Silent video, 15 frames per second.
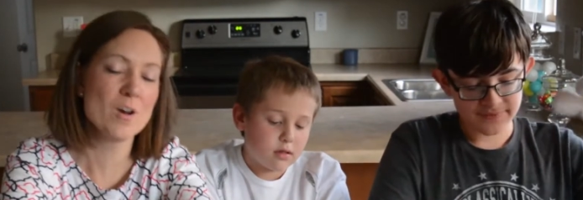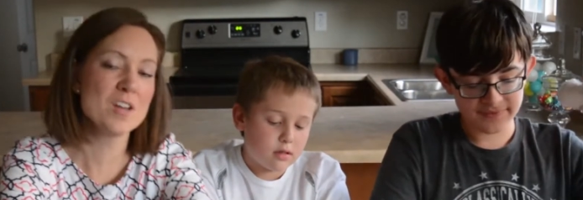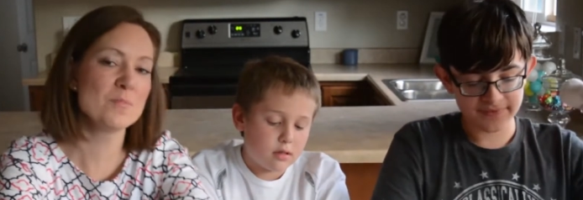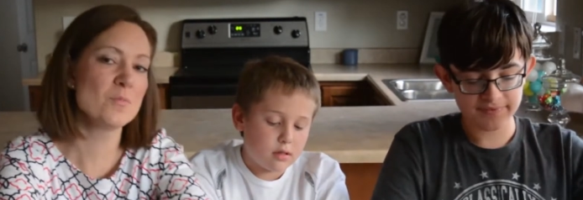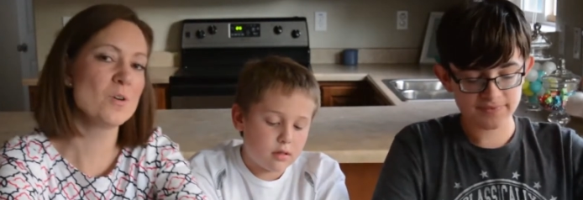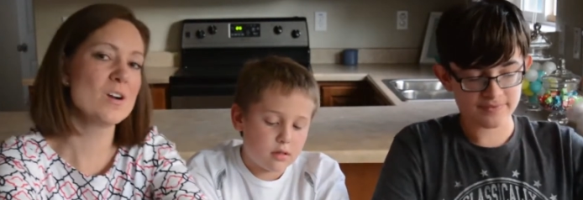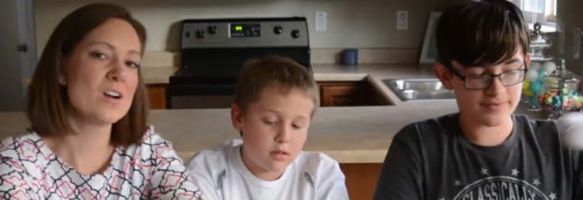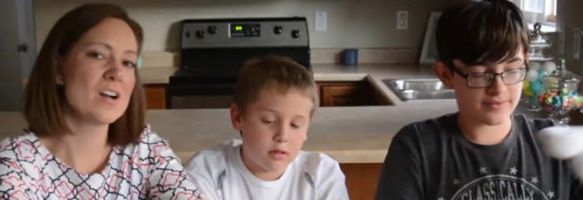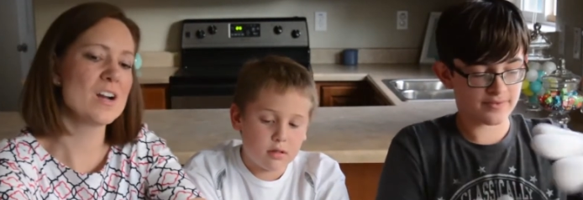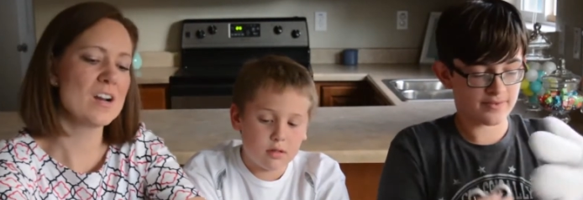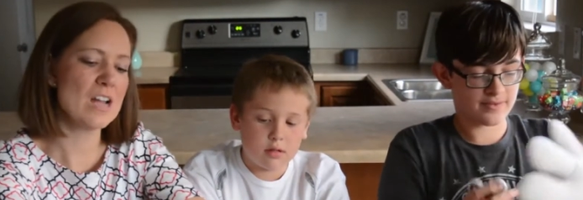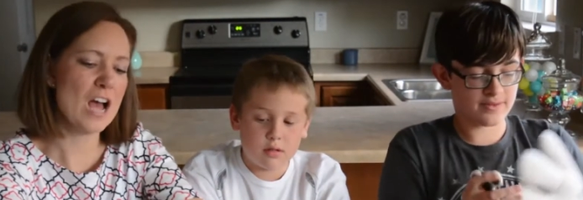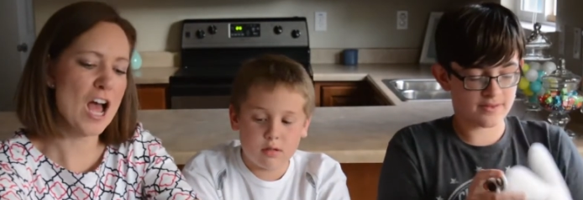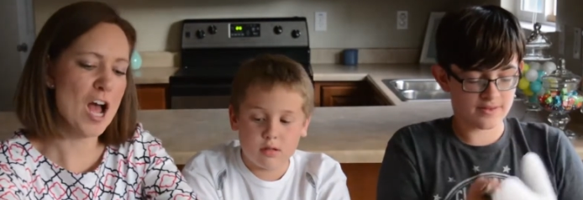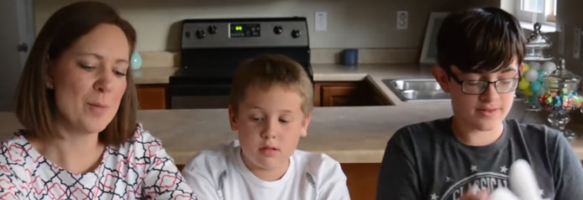Speaker 1: one
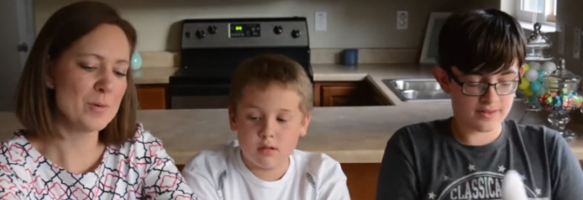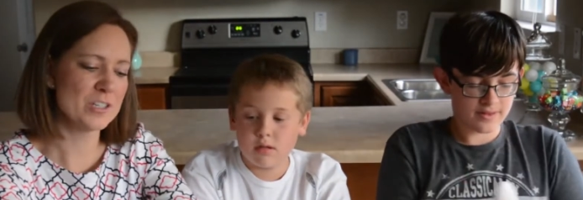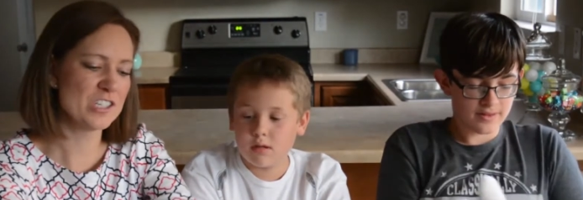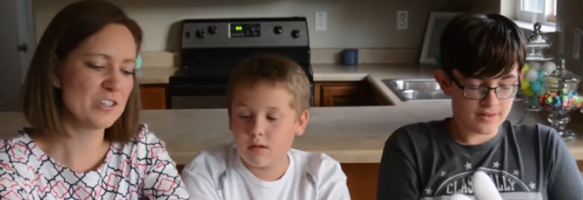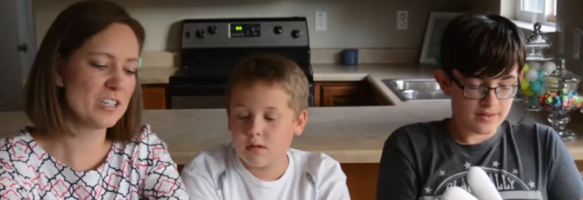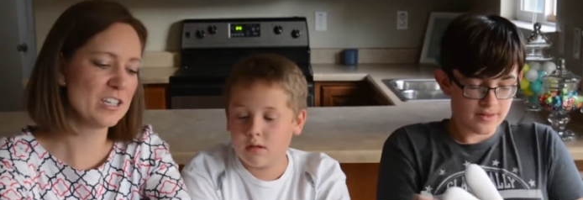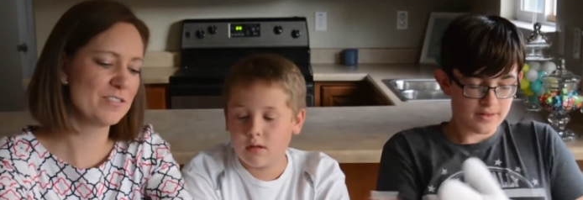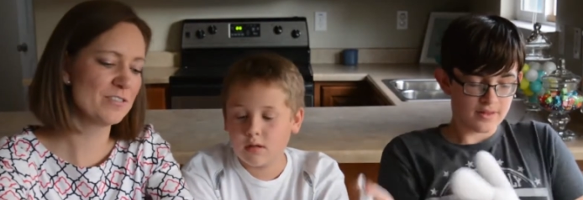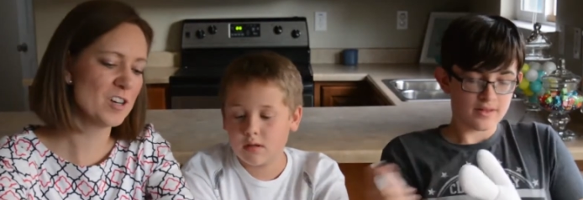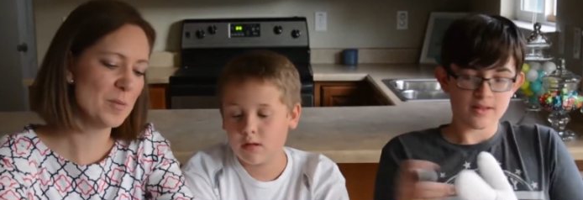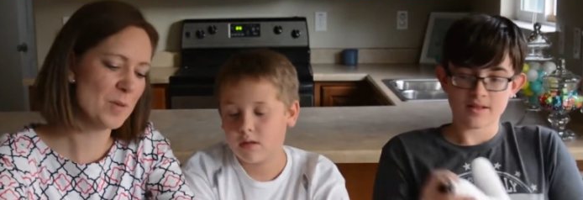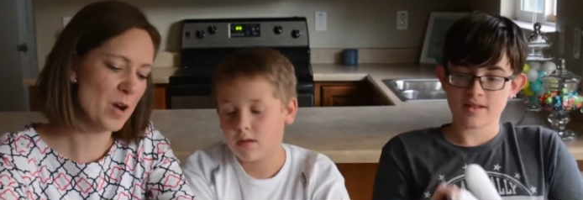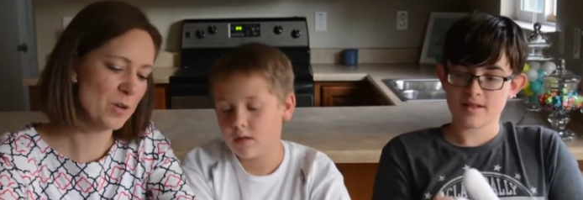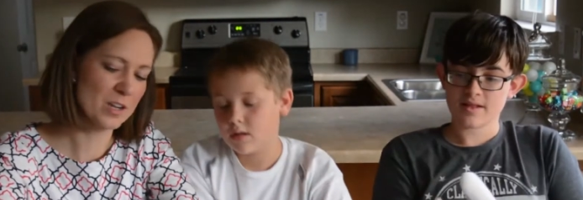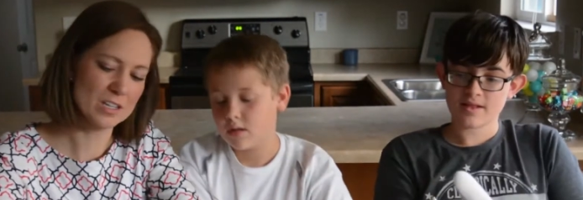more opportunity for a
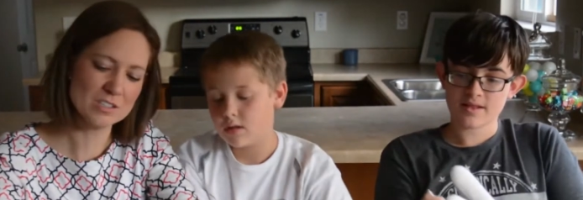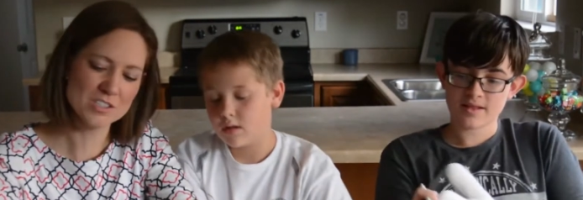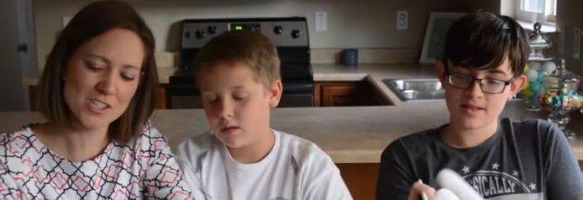bonus.